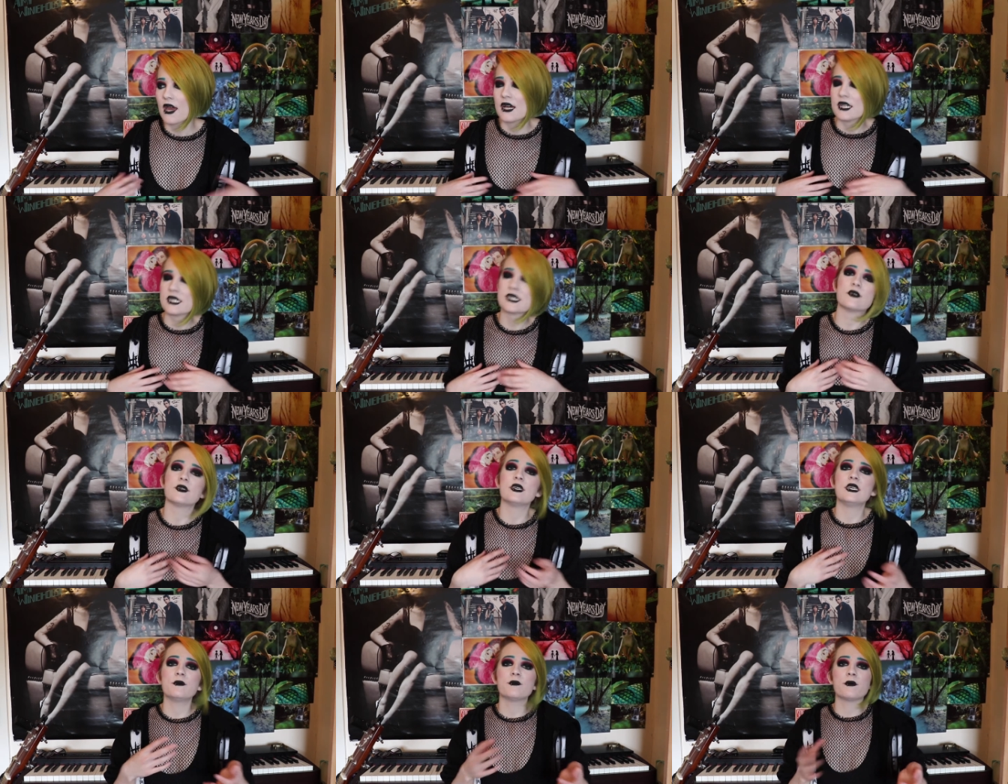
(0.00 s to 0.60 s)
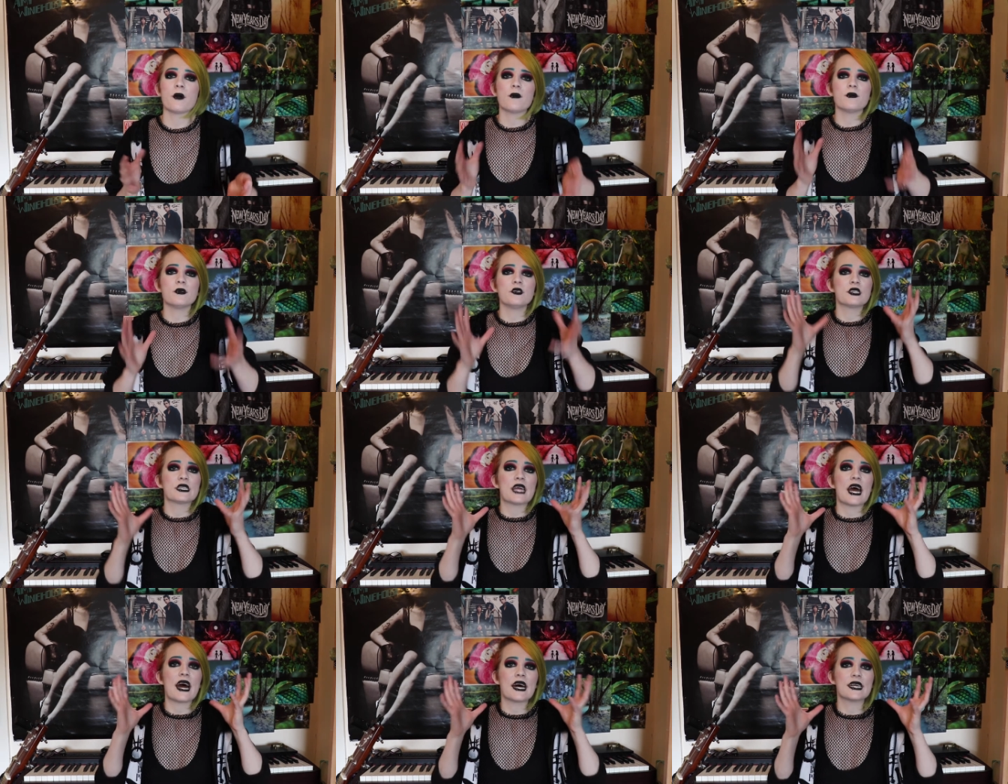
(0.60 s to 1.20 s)
So he probably
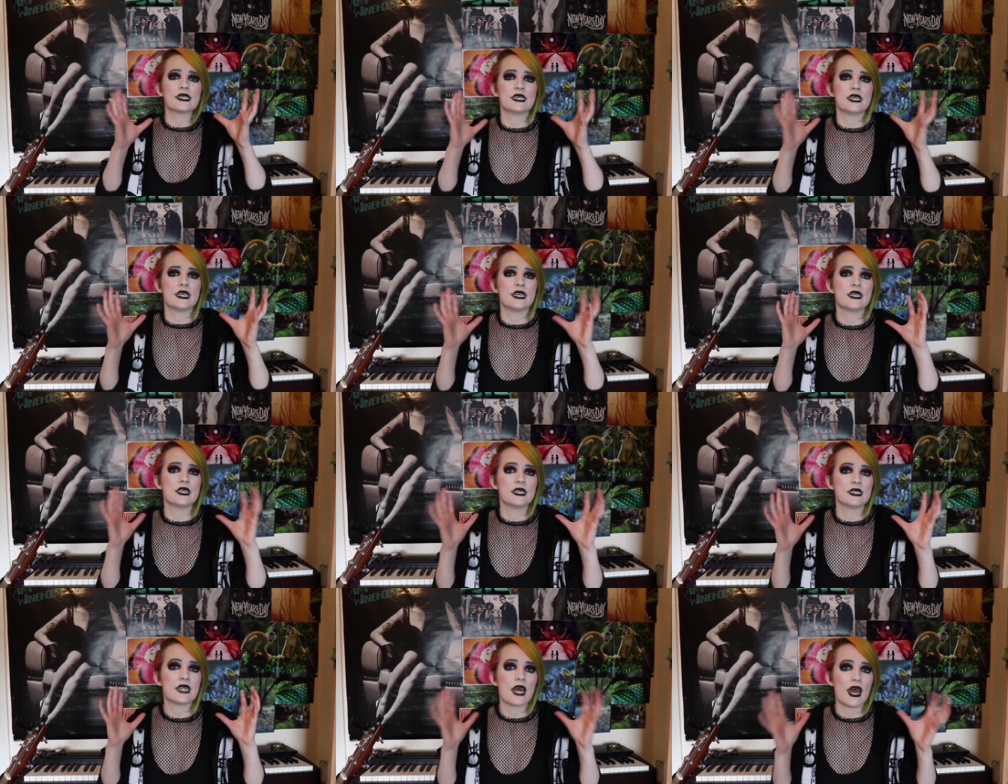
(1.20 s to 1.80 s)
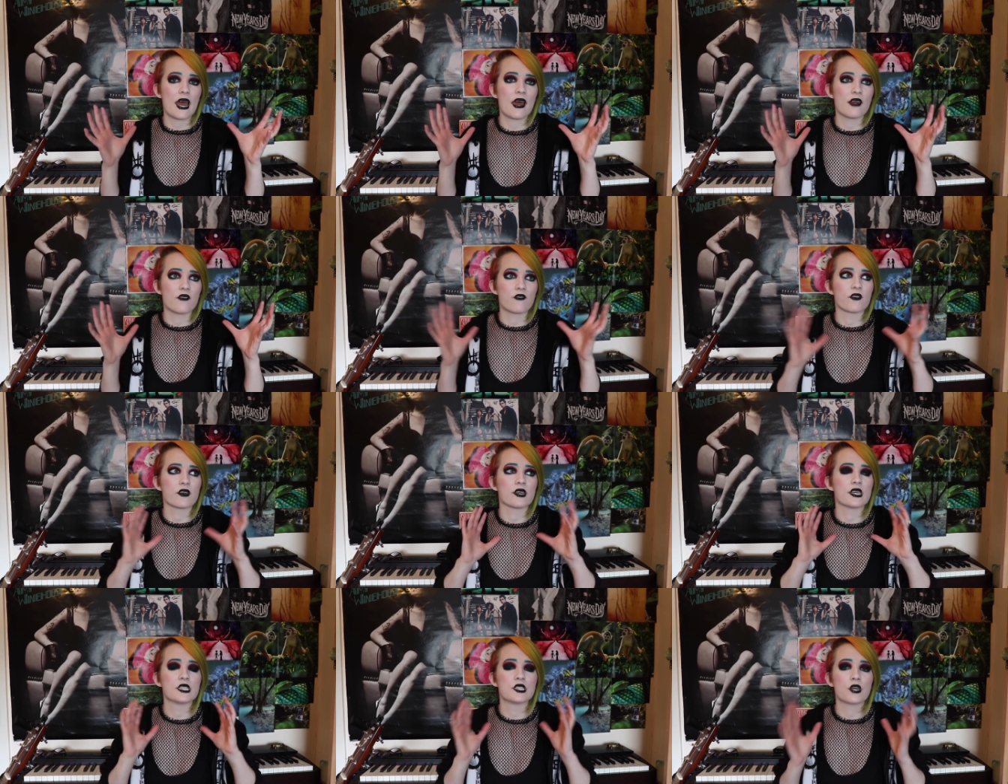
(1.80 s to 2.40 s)
just has it in his head
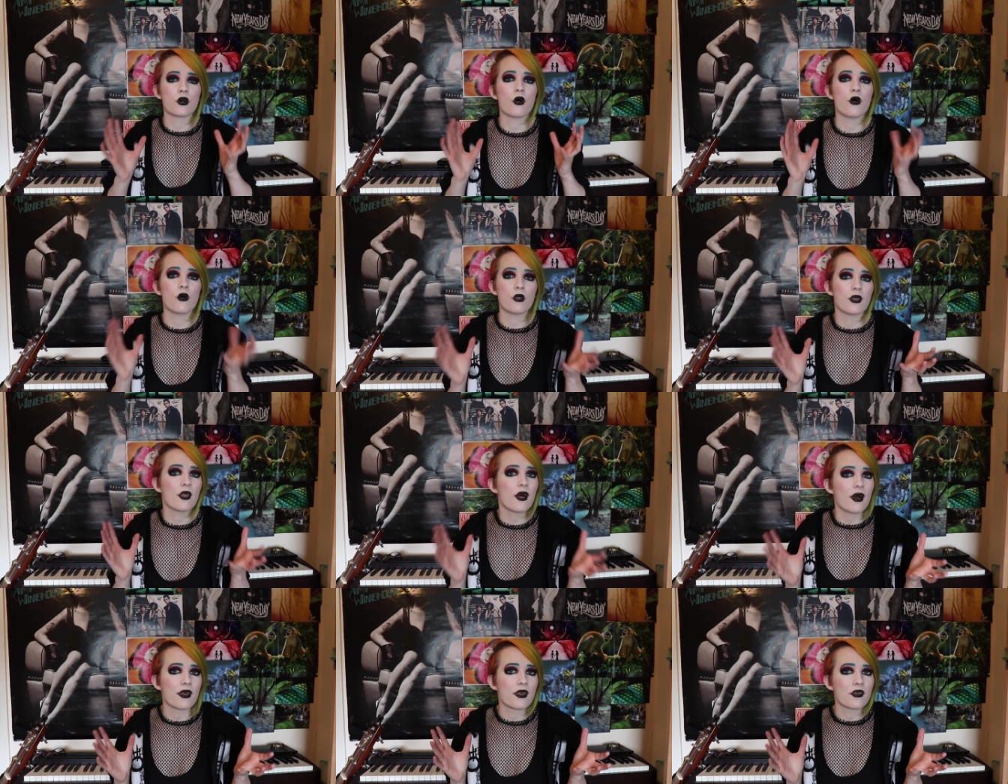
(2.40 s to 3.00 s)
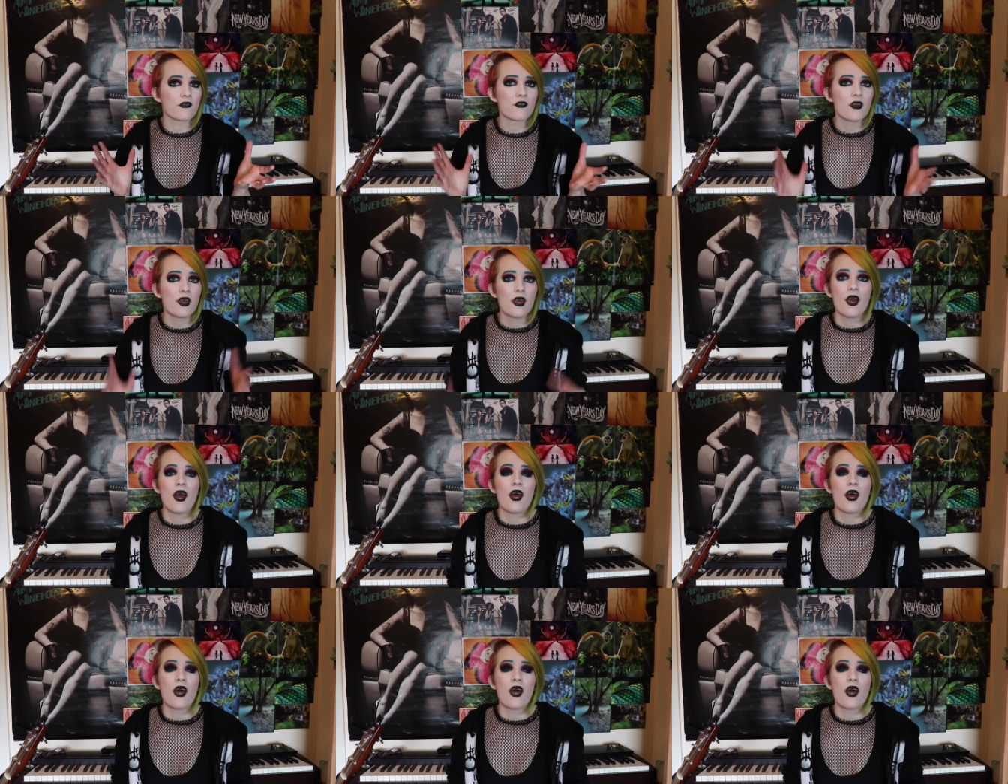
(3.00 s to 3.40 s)
for his whole life